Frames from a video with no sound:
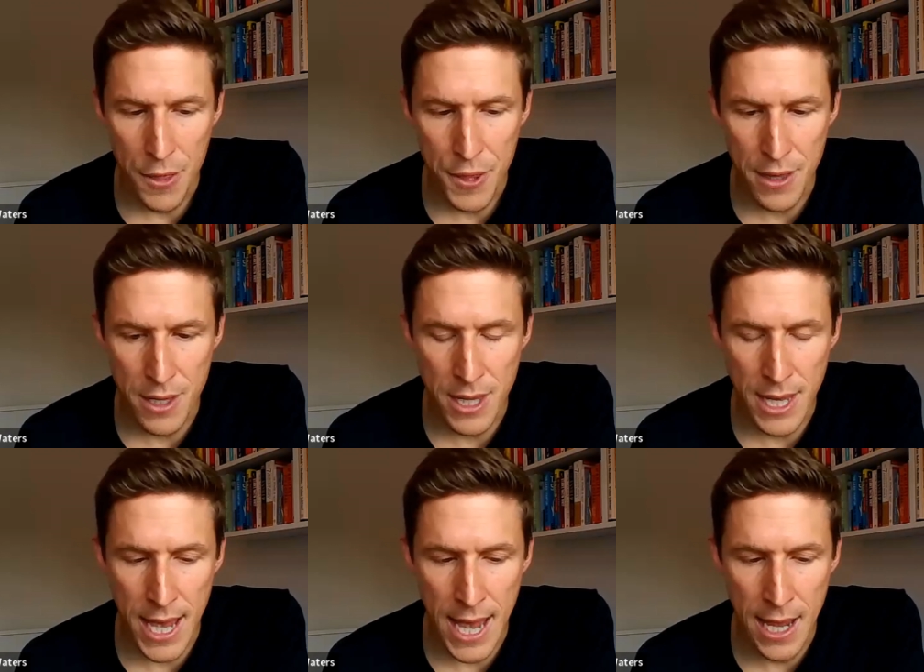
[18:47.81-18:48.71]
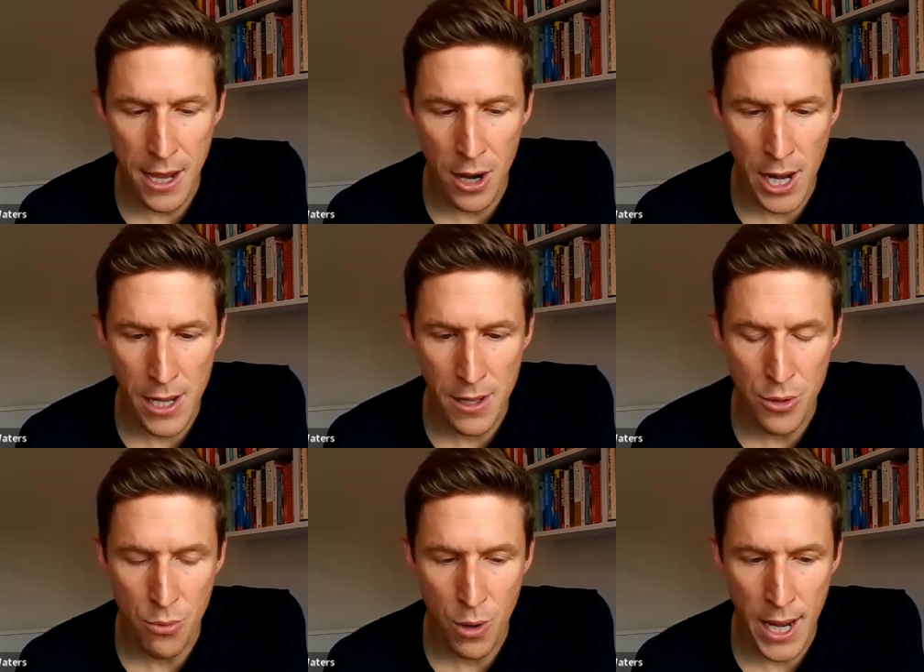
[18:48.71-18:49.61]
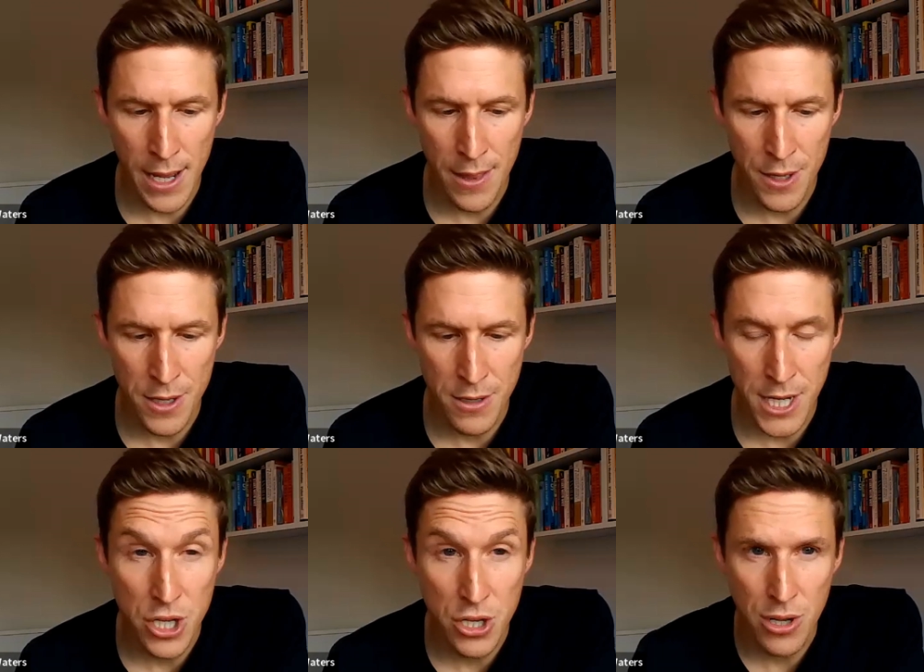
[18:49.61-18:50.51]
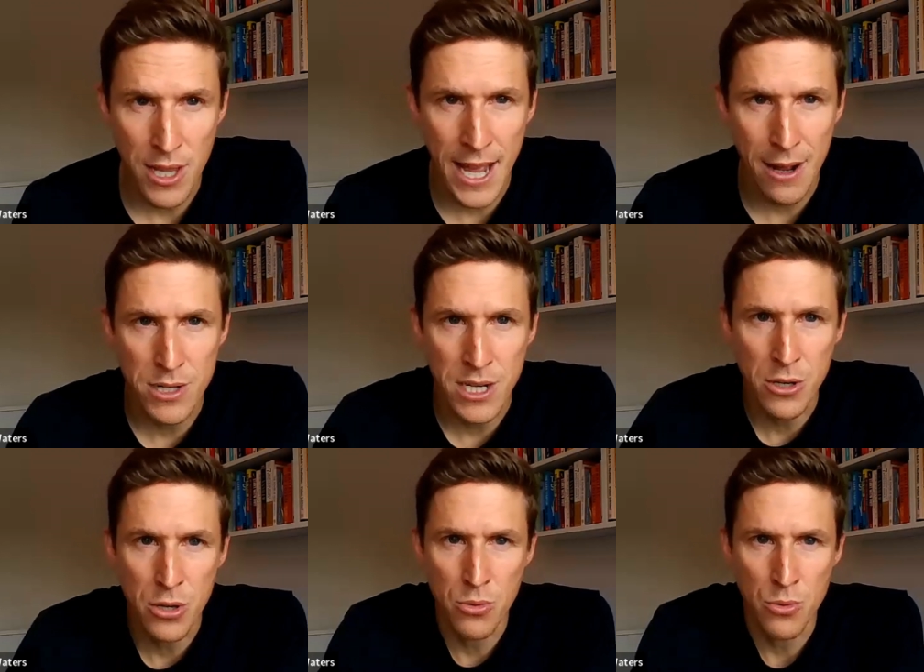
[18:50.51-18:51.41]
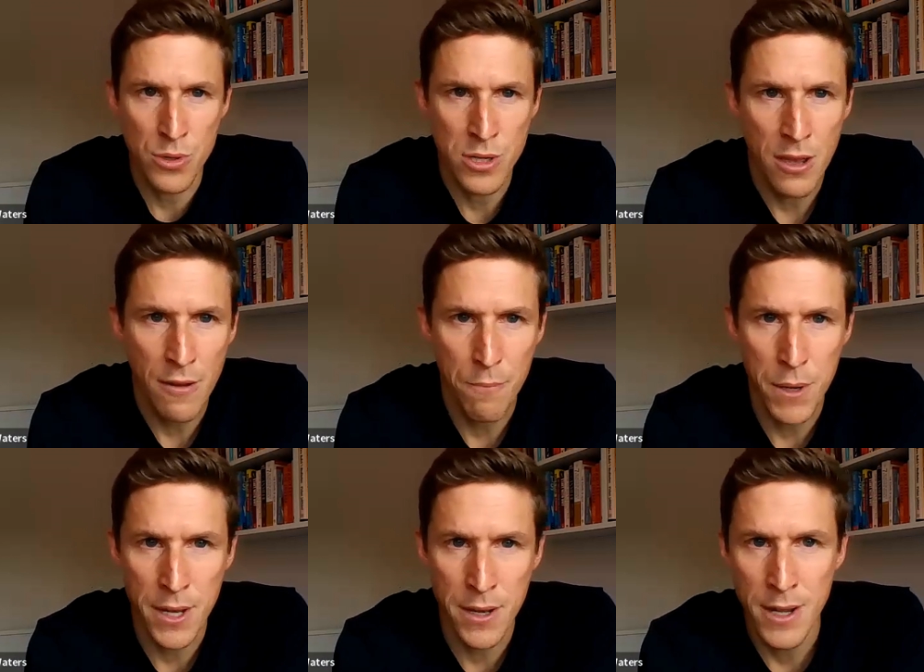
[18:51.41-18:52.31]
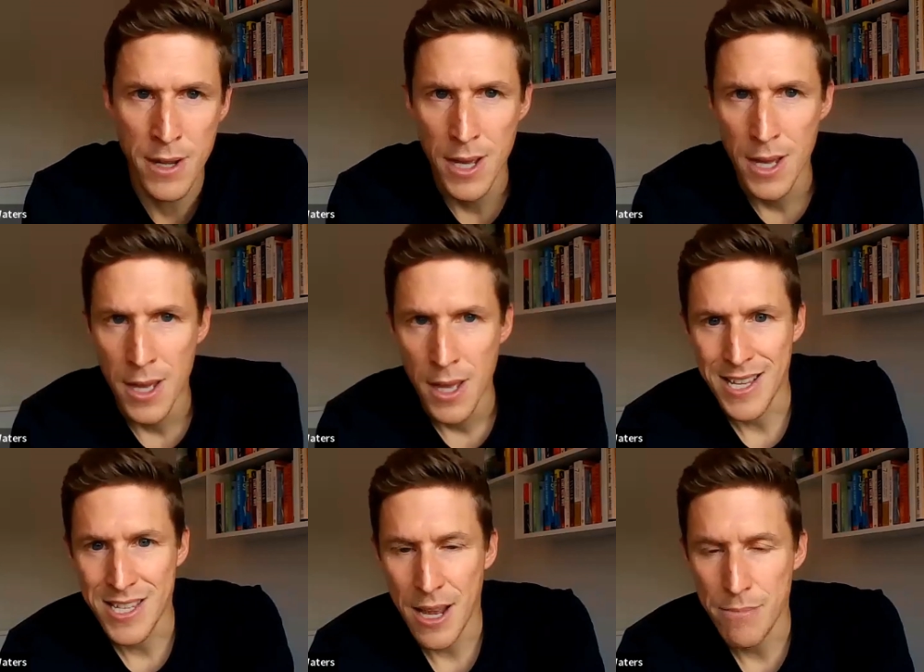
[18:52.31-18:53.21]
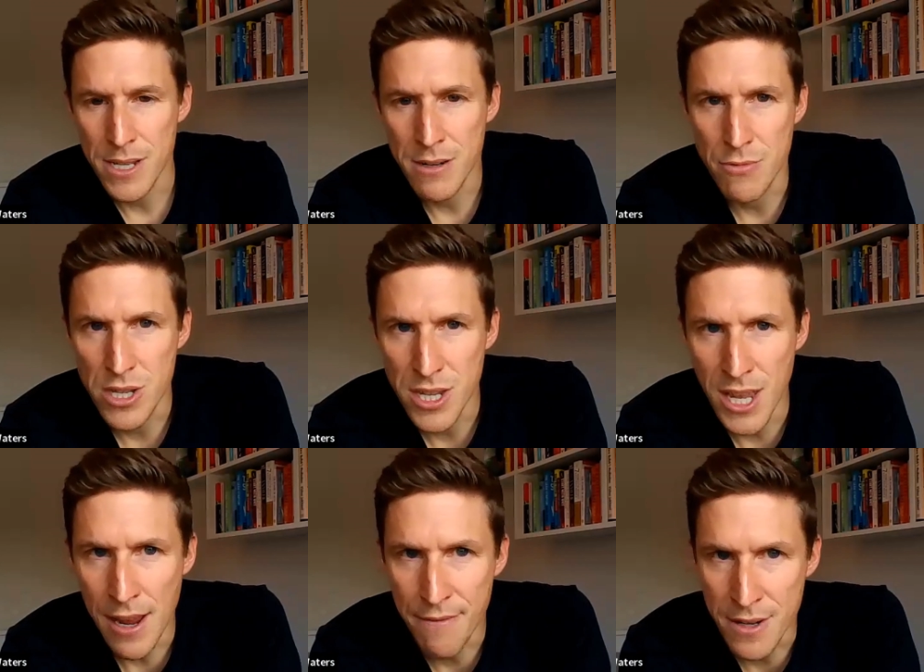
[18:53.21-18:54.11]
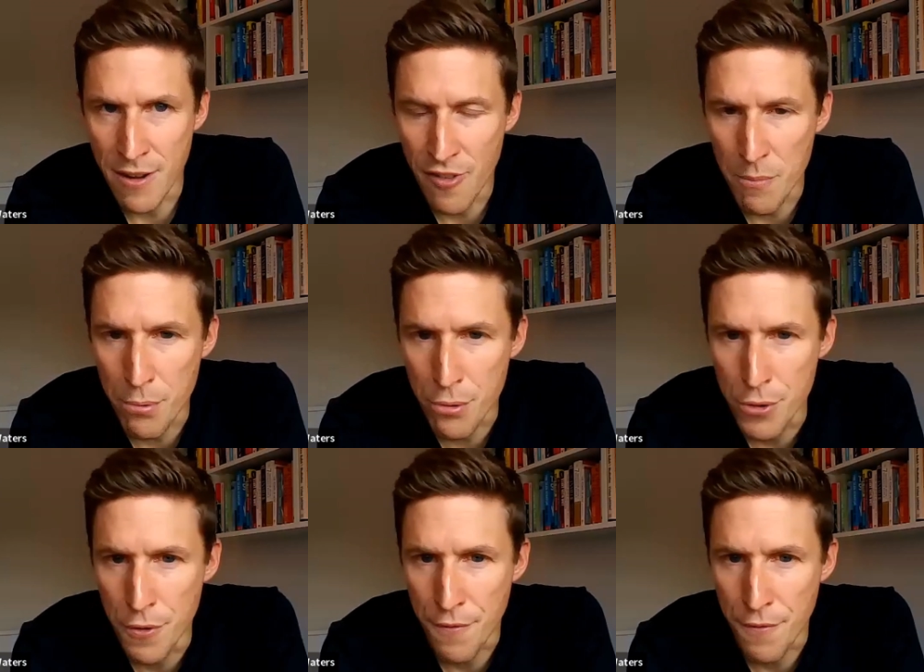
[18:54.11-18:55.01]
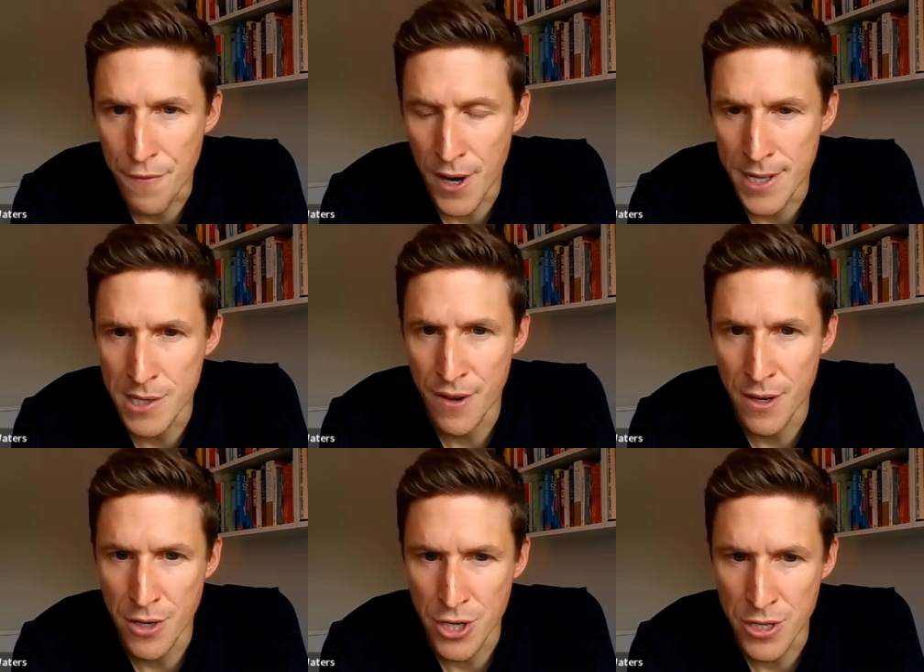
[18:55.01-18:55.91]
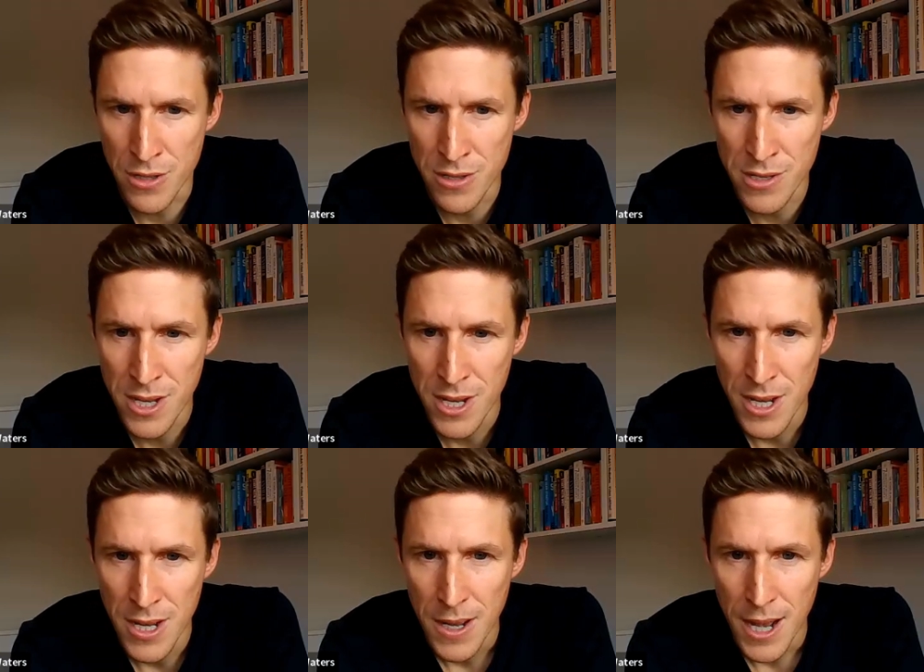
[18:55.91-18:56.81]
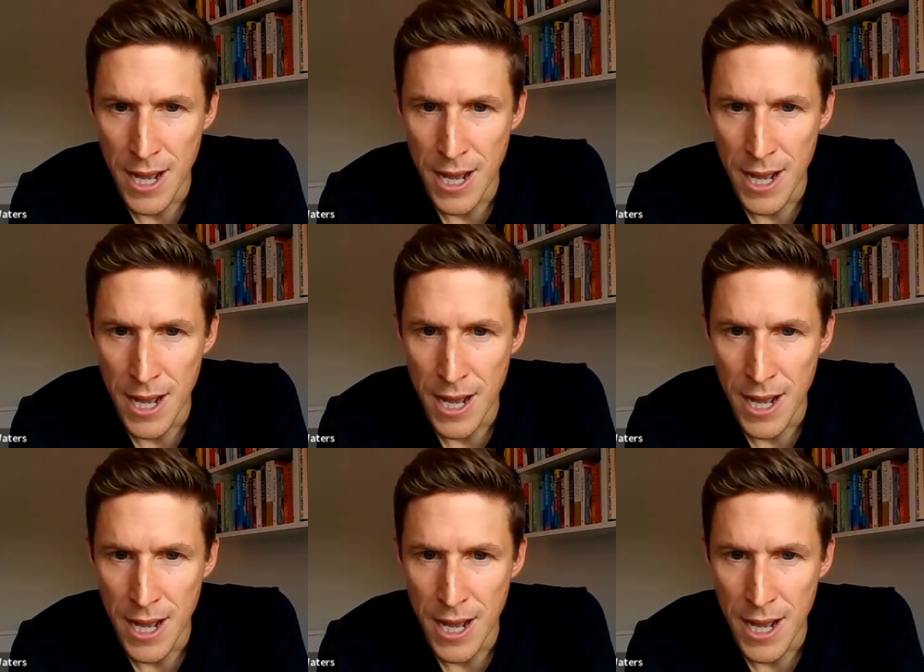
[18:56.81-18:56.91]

I think that the AI and the way that digital accounting tools have been accepted and received and have improved finance functions